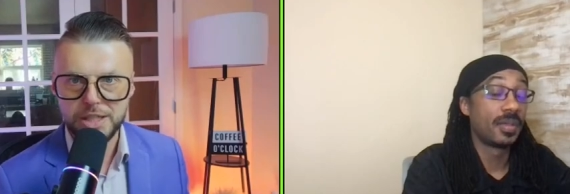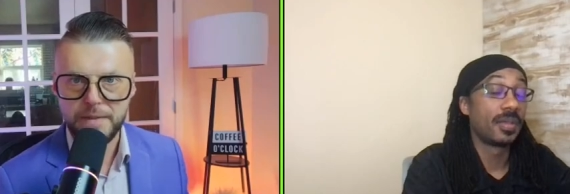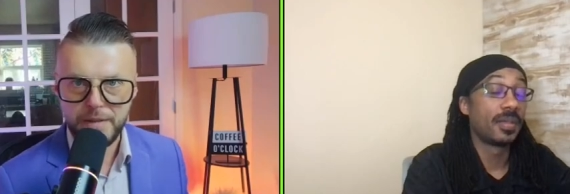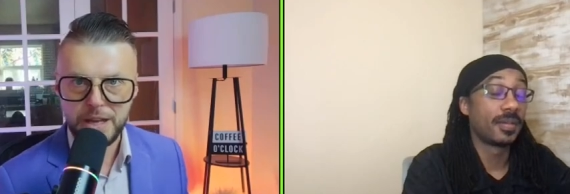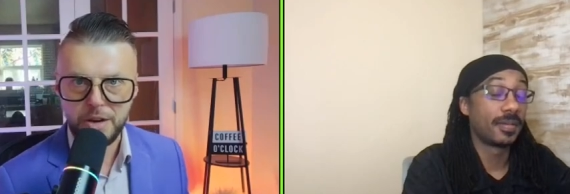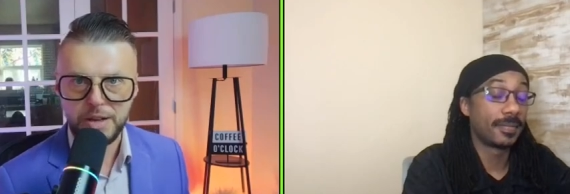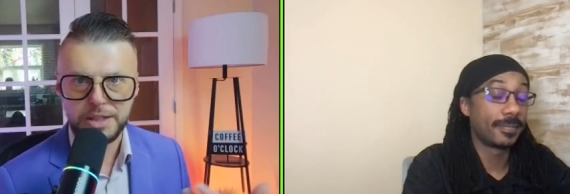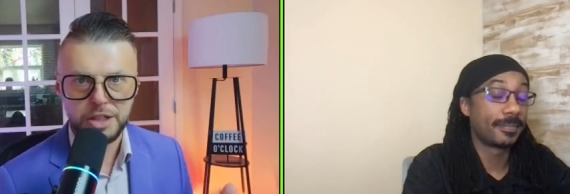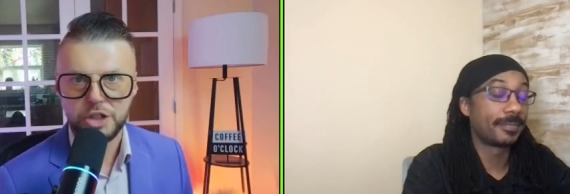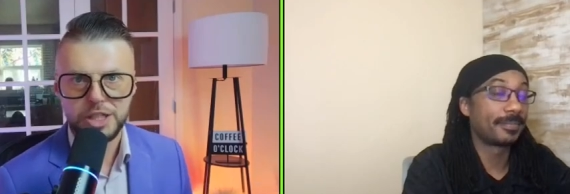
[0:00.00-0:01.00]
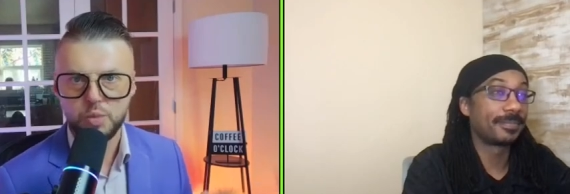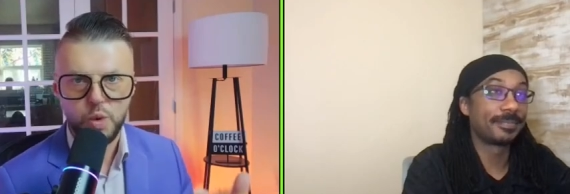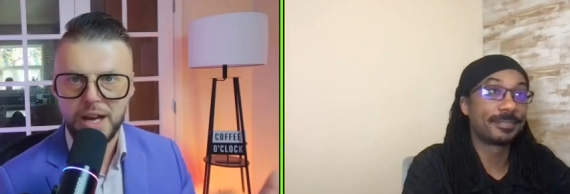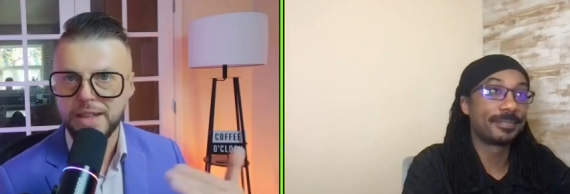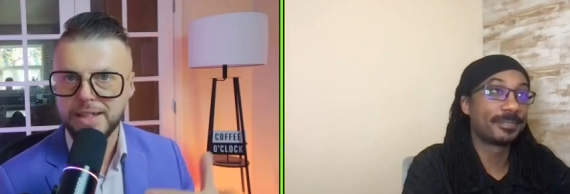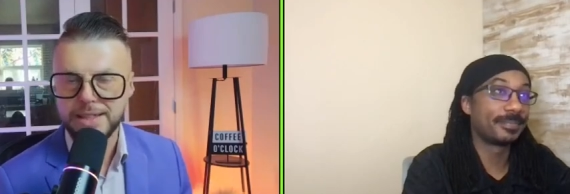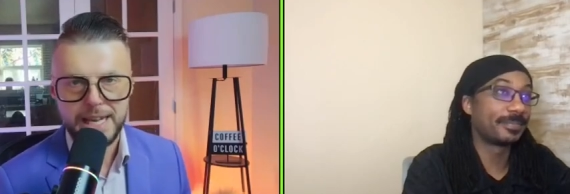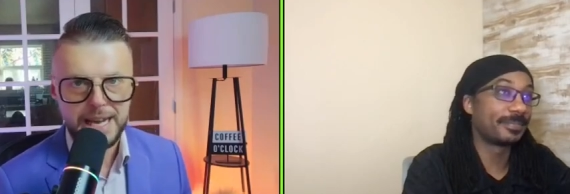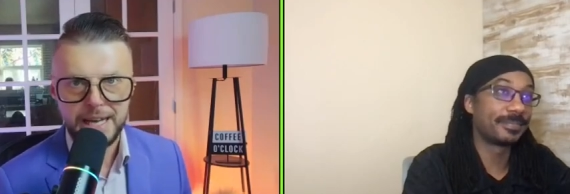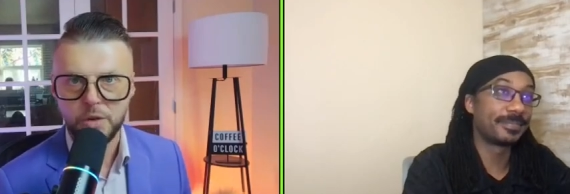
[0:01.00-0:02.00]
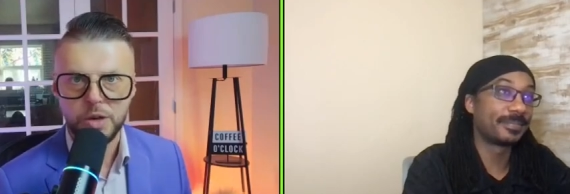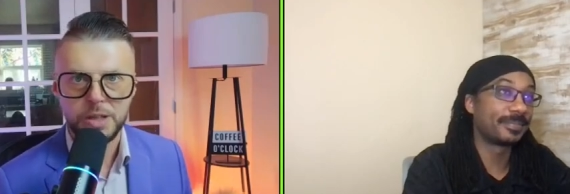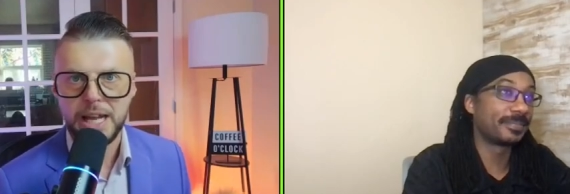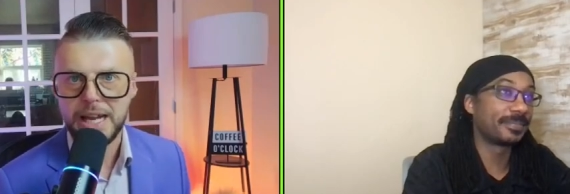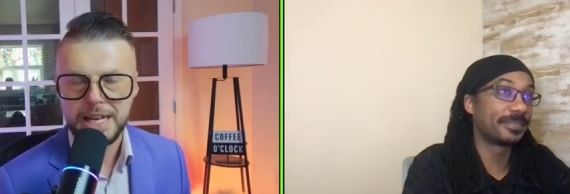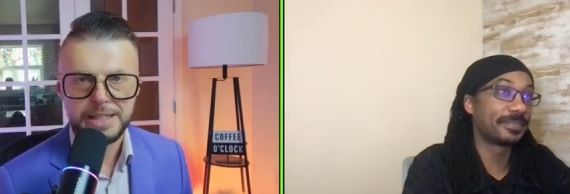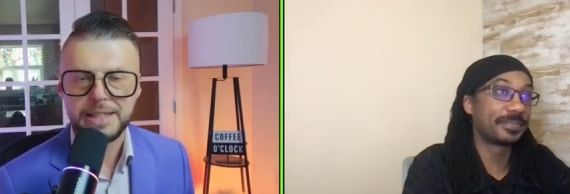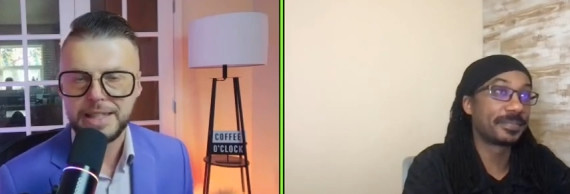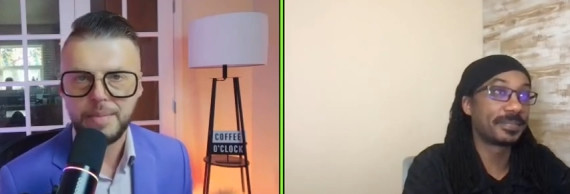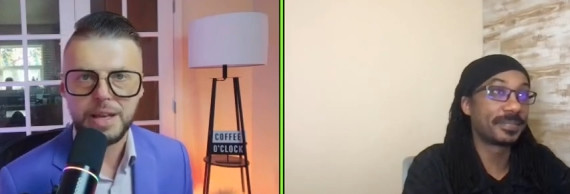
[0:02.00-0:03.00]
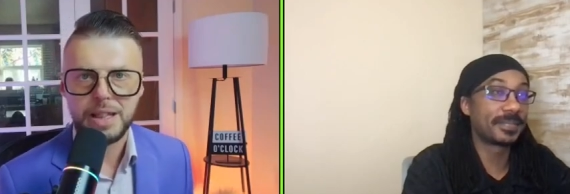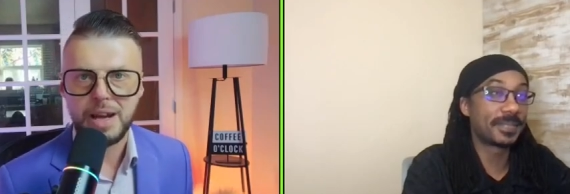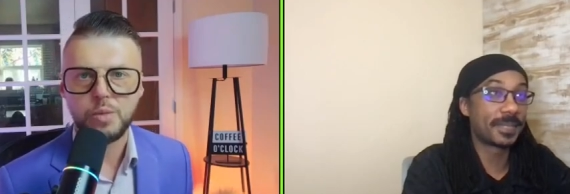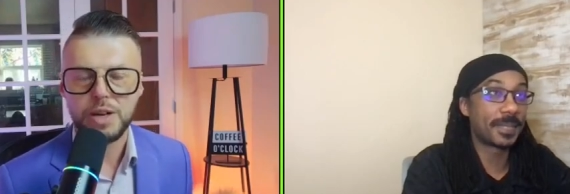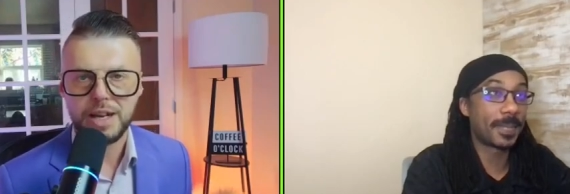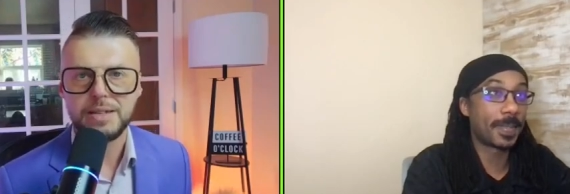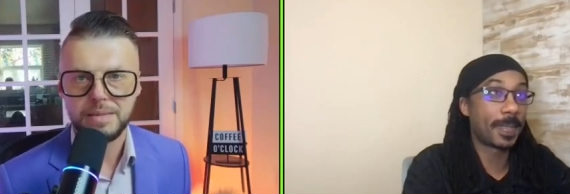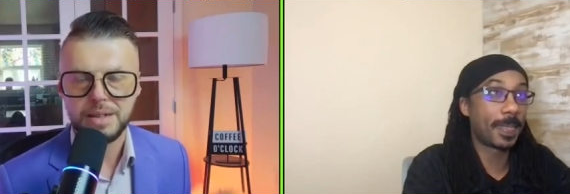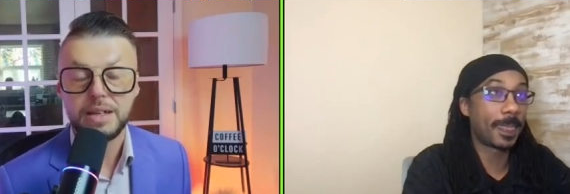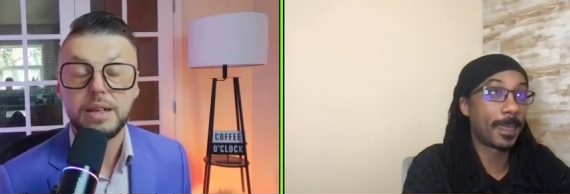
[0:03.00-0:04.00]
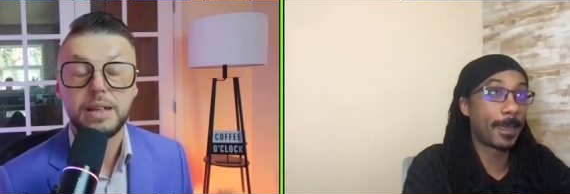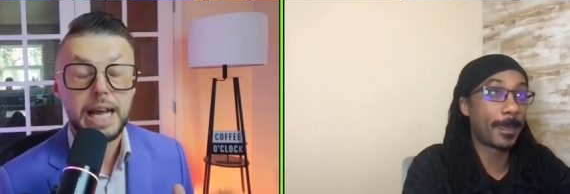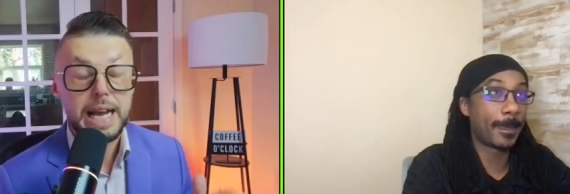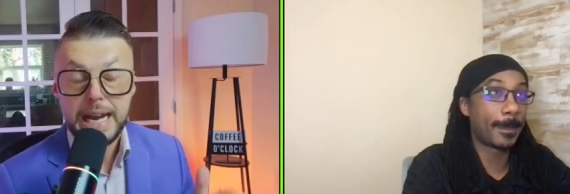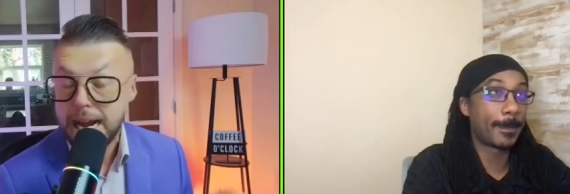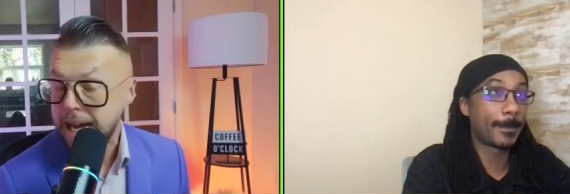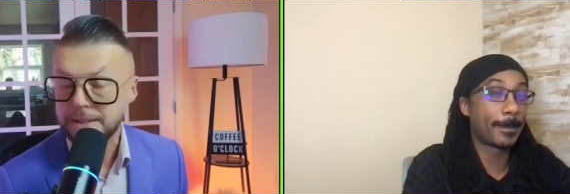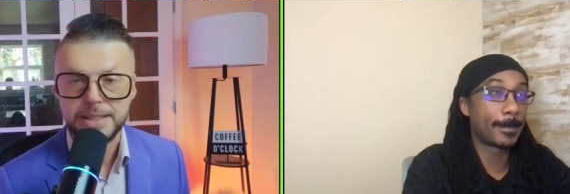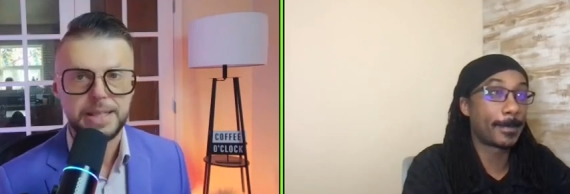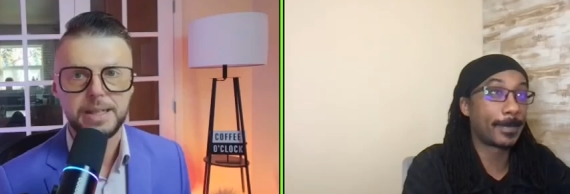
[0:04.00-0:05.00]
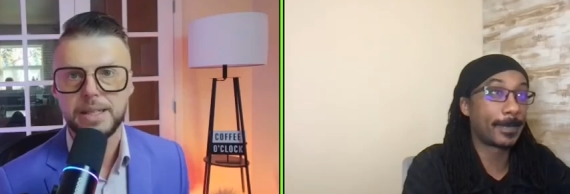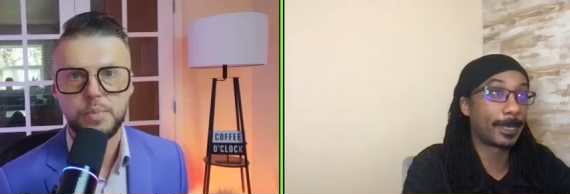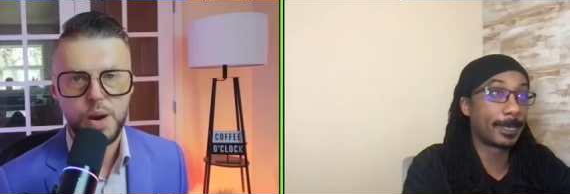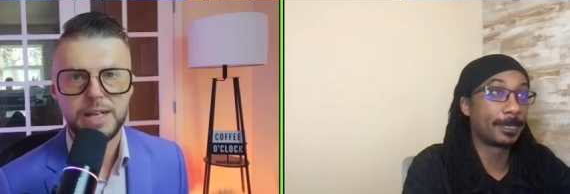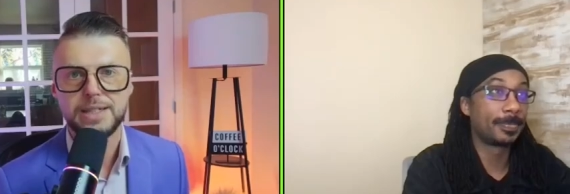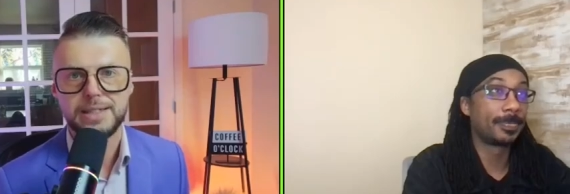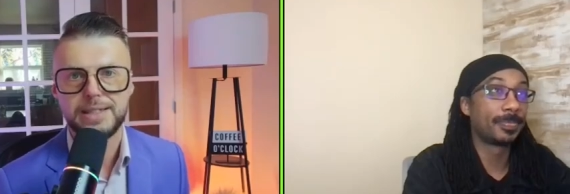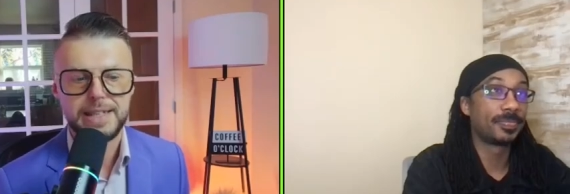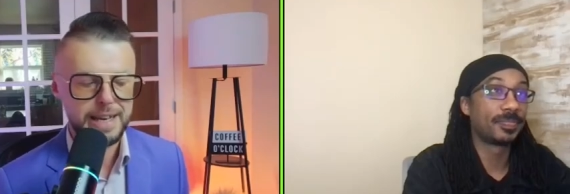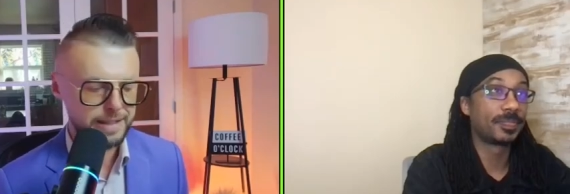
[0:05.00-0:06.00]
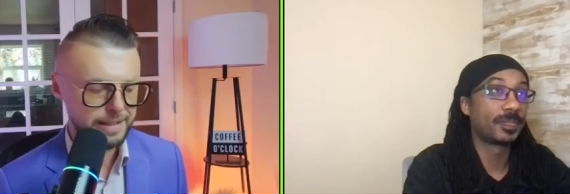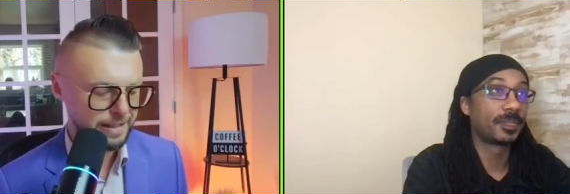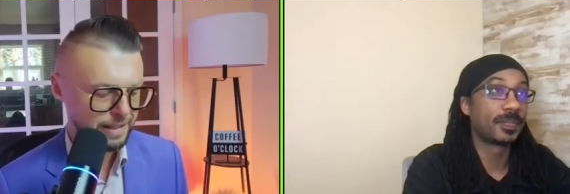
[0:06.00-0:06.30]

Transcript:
Speaker 1: a video? Is it just one and done? Or like, is it something that we can like constantly practice together?